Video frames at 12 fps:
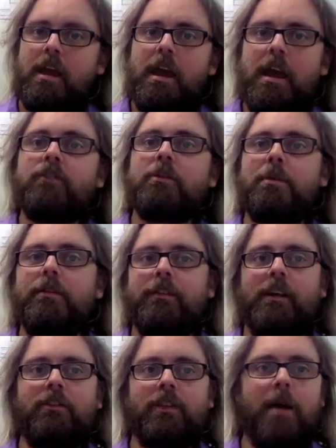Here's a bit of
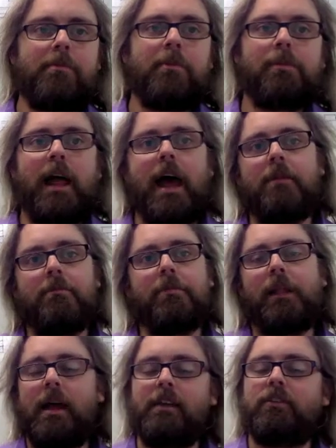an example plan
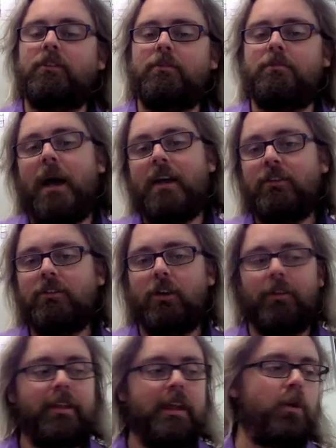based
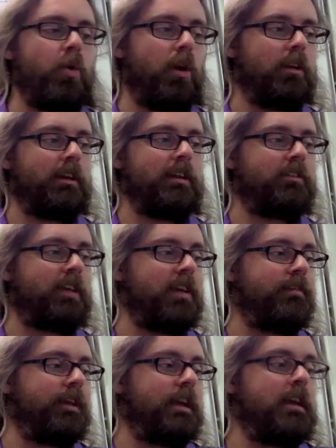on the quality
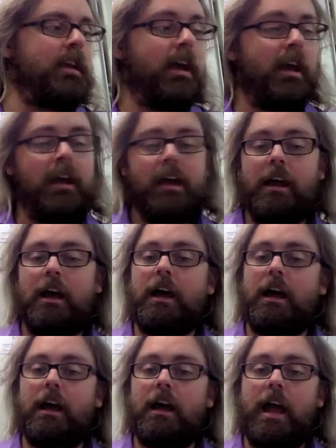TV
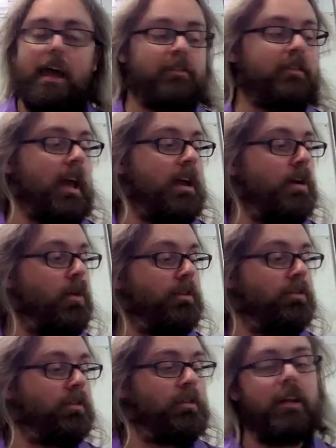essay
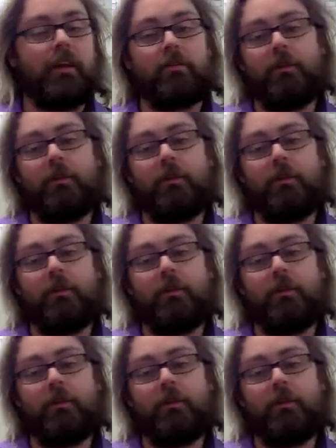question that